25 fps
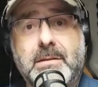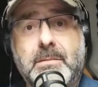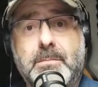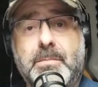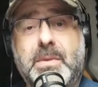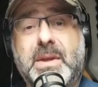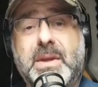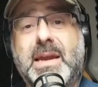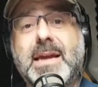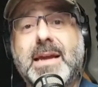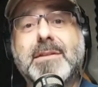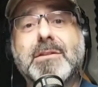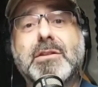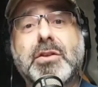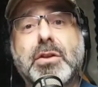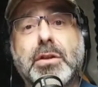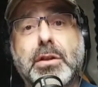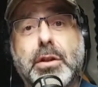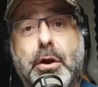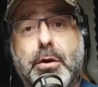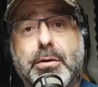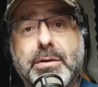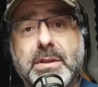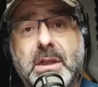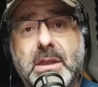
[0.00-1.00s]
begin to
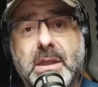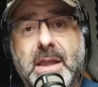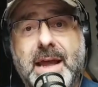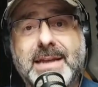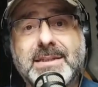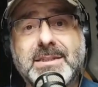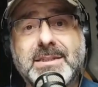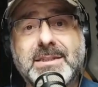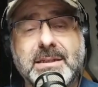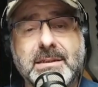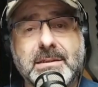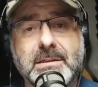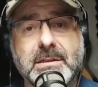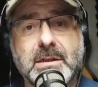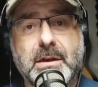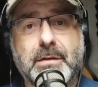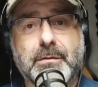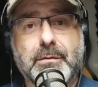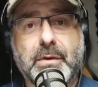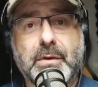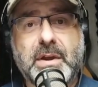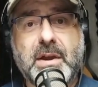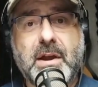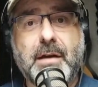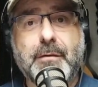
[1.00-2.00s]
learn the lessons of
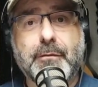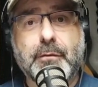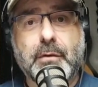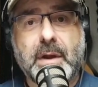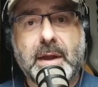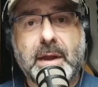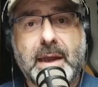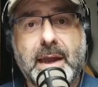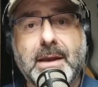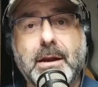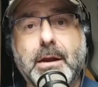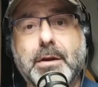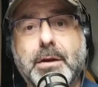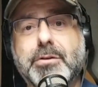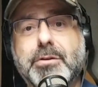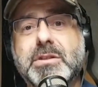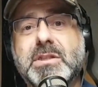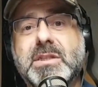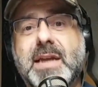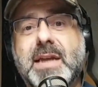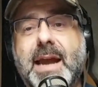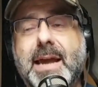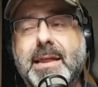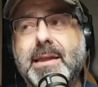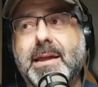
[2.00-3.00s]
recovery and
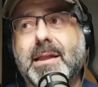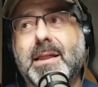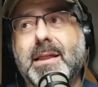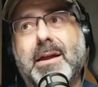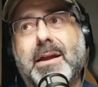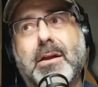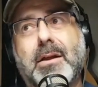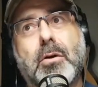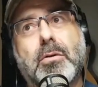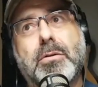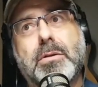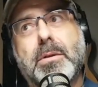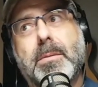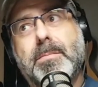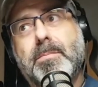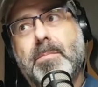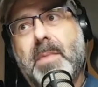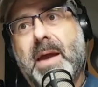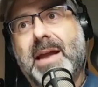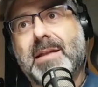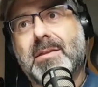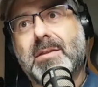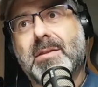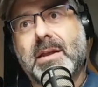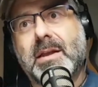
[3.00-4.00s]
understand that like oh the
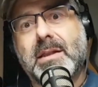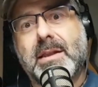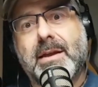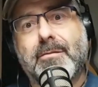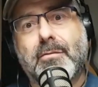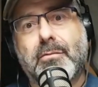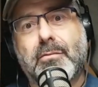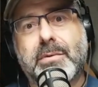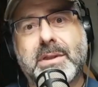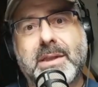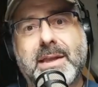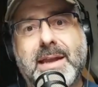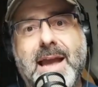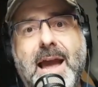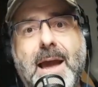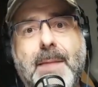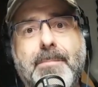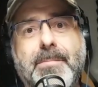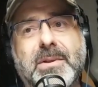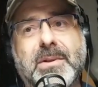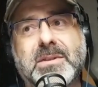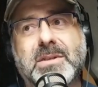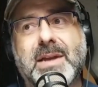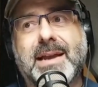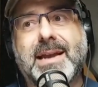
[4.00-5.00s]
bad thing never really
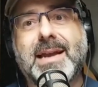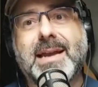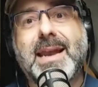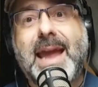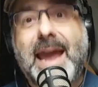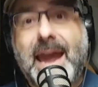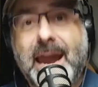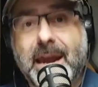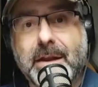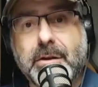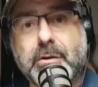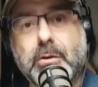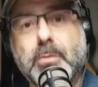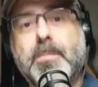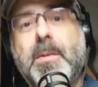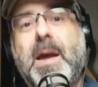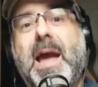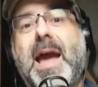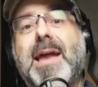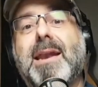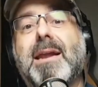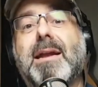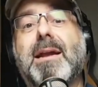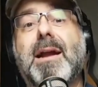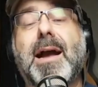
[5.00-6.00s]
happens i can handle
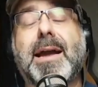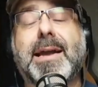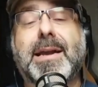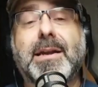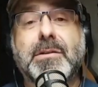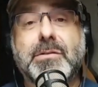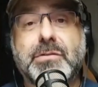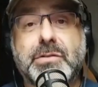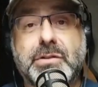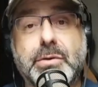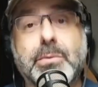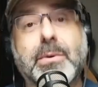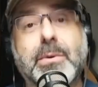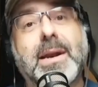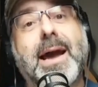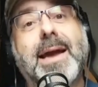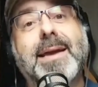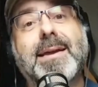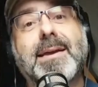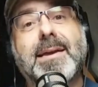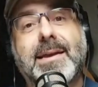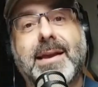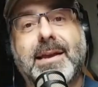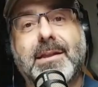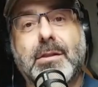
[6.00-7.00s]
panic i can do it i
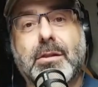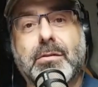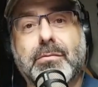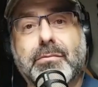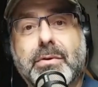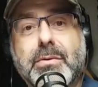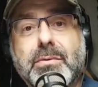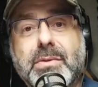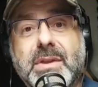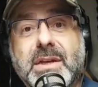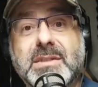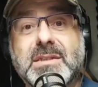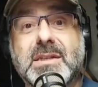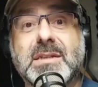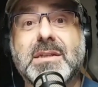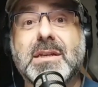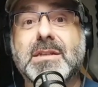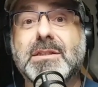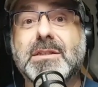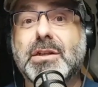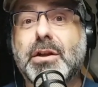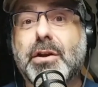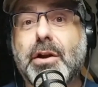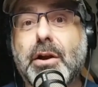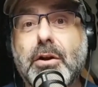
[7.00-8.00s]
can get through this it
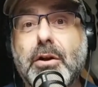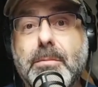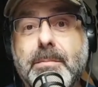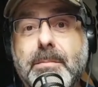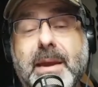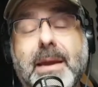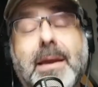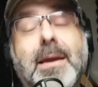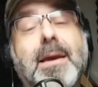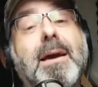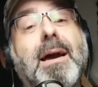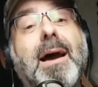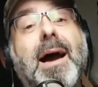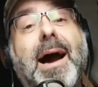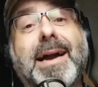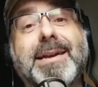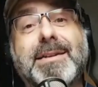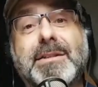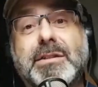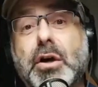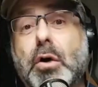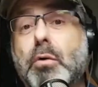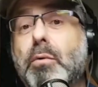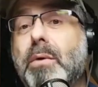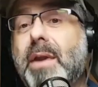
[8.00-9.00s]
doesn't hurt me I
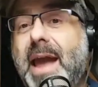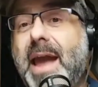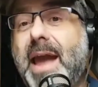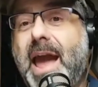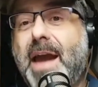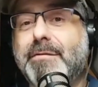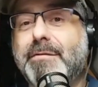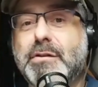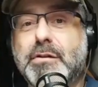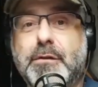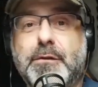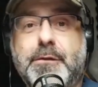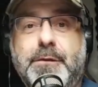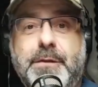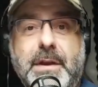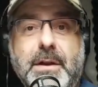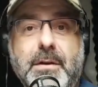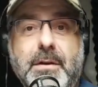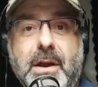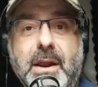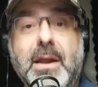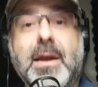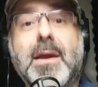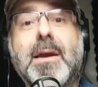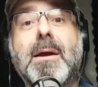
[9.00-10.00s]
don't have to fear
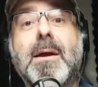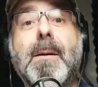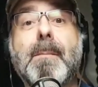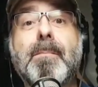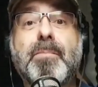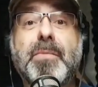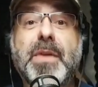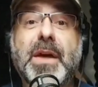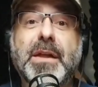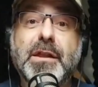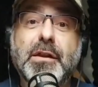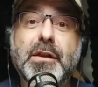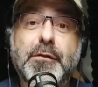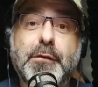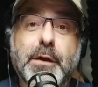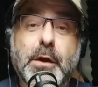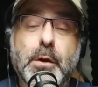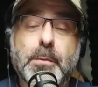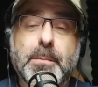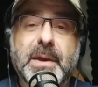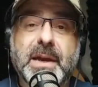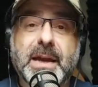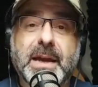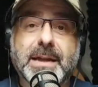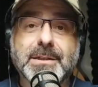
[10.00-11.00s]
it. Then the fear
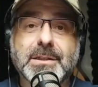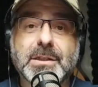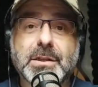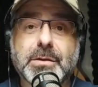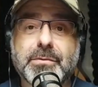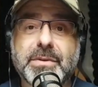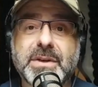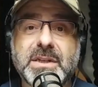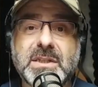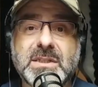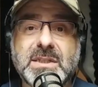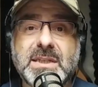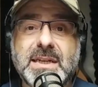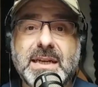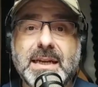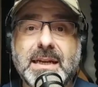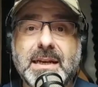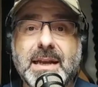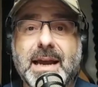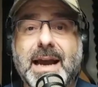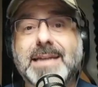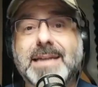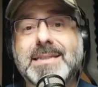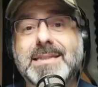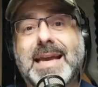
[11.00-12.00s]
begins to recede
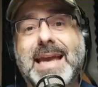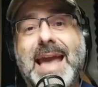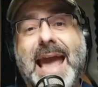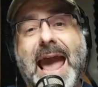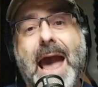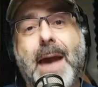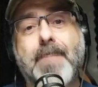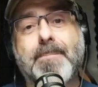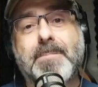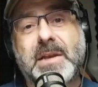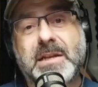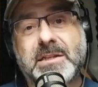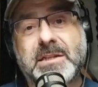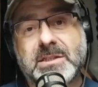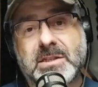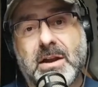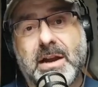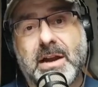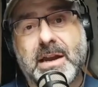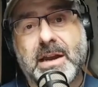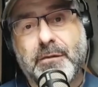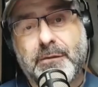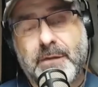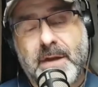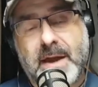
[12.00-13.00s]
as a happy
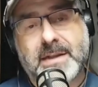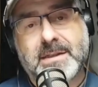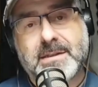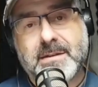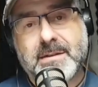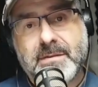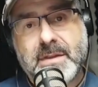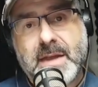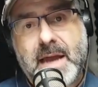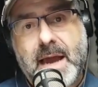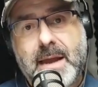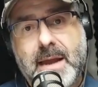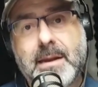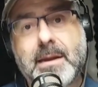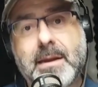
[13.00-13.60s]
side effect of that.